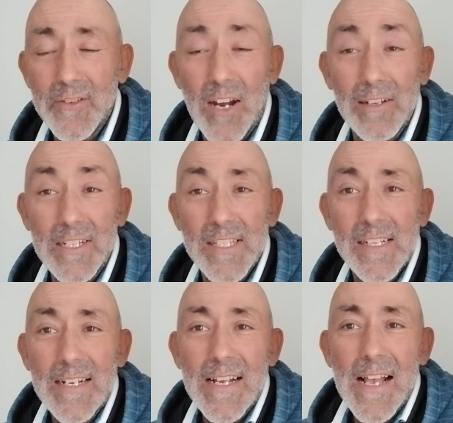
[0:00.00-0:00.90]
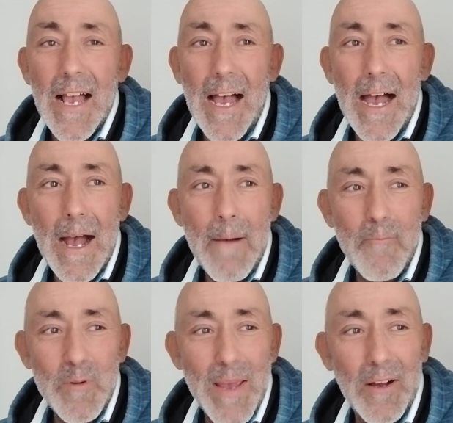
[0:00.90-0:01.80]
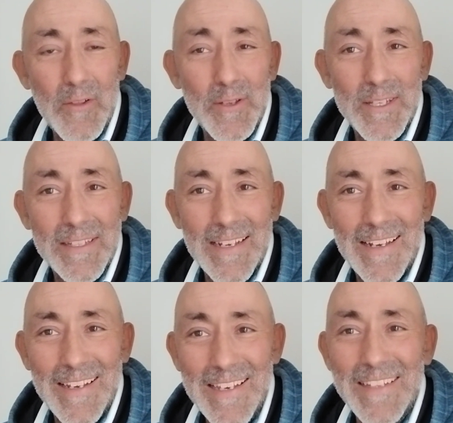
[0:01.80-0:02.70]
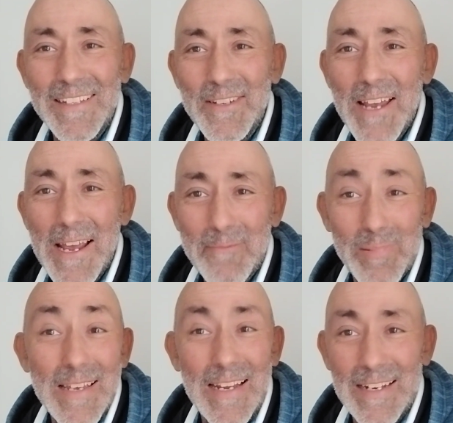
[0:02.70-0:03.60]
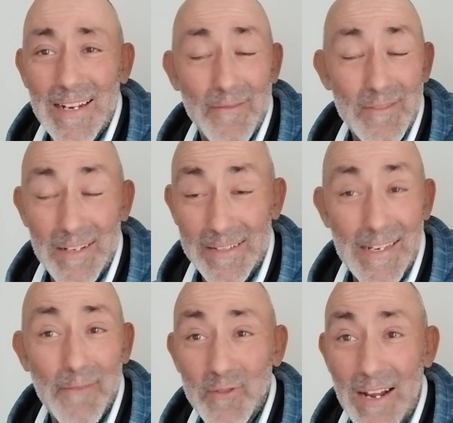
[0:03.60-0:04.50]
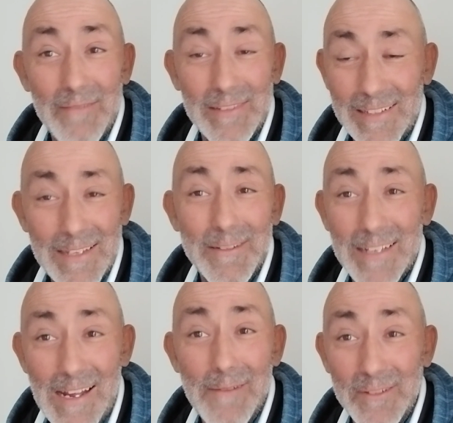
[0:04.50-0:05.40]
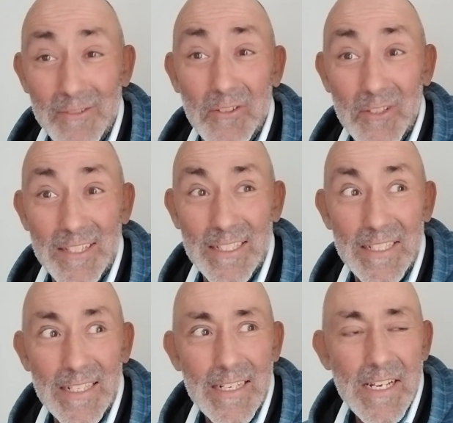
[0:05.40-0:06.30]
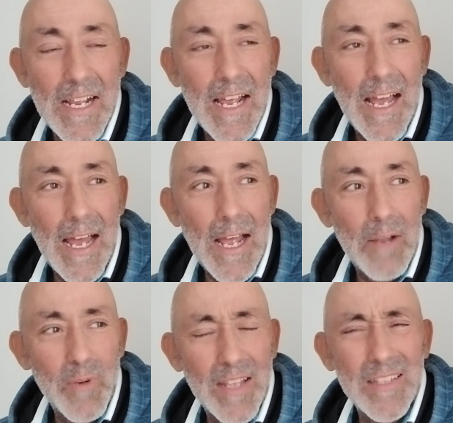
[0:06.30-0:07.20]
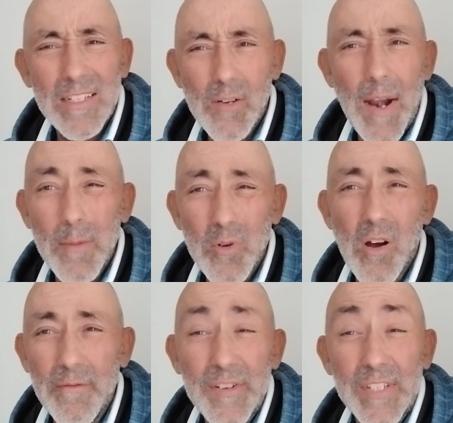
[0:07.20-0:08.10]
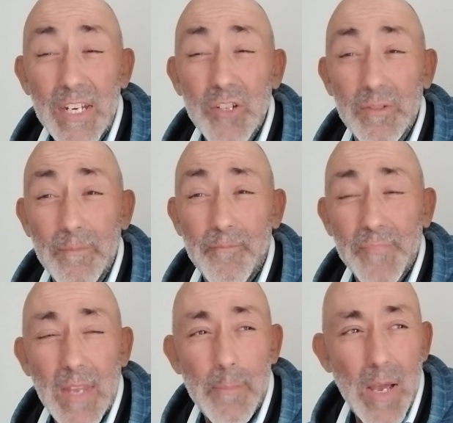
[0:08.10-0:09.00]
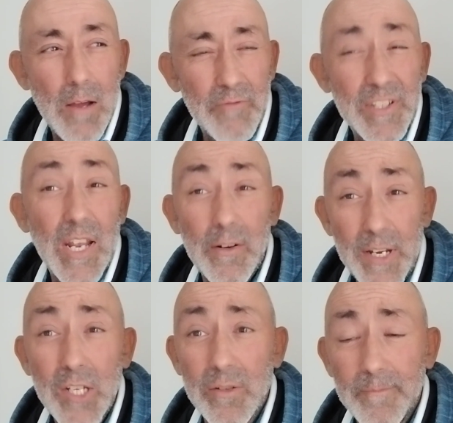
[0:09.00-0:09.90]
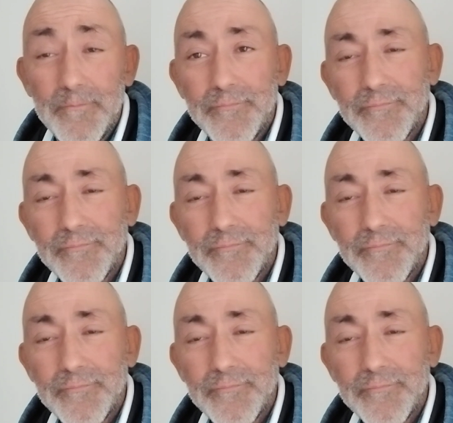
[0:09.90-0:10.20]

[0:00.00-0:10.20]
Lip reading: Charlie's, we met on this EasyJet plane after a day of traveling. Let me tell you, I was exhausted. And we had this incredible conversation about regeneration